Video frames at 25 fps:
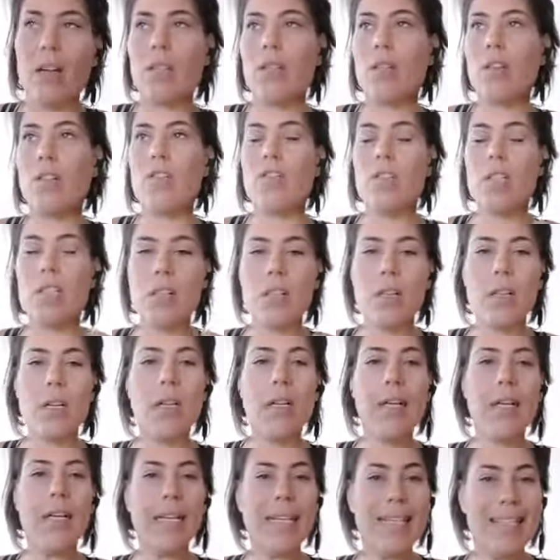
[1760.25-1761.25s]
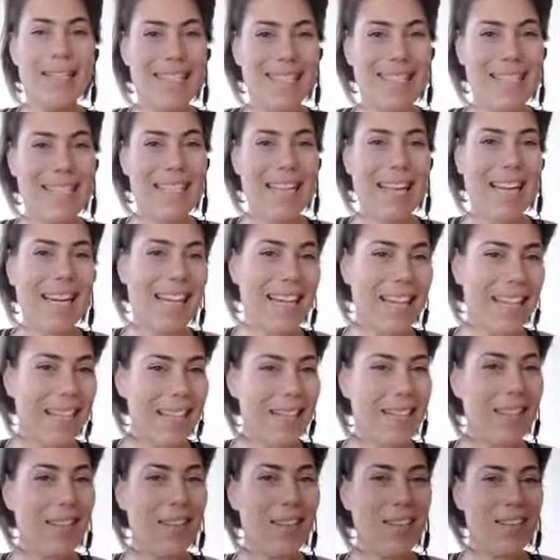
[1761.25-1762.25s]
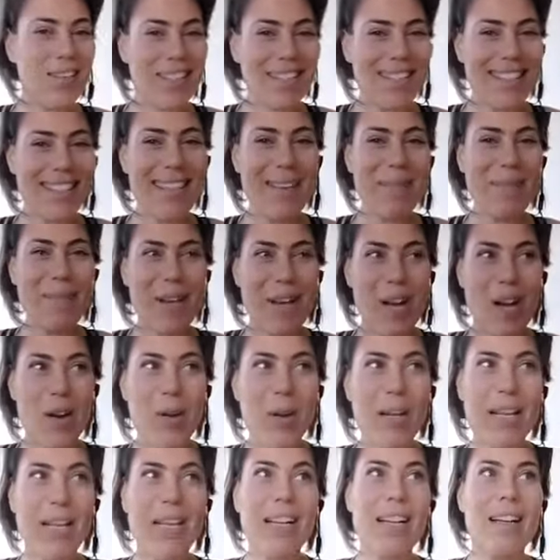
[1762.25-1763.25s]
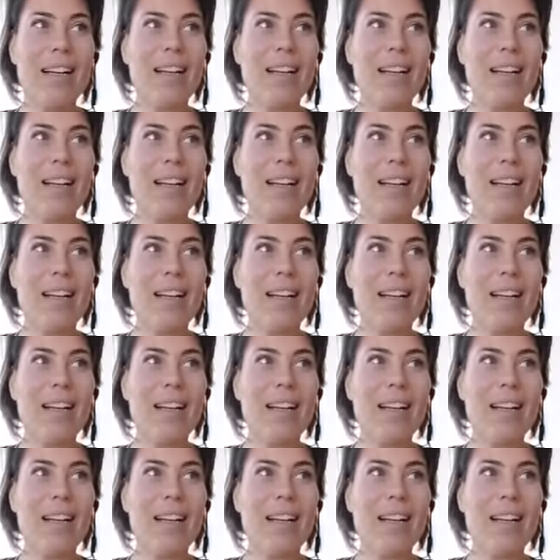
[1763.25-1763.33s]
So just steady, you know, just keep going.